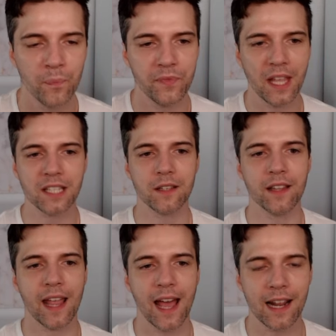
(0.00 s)

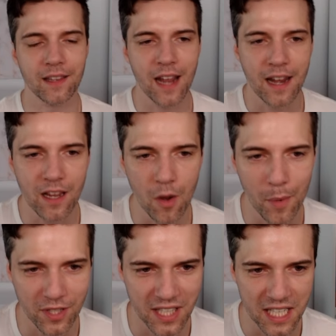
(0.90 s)
They had a net income
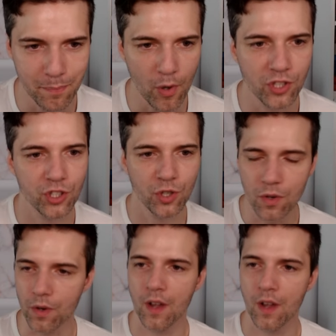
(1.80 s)
of 6.2,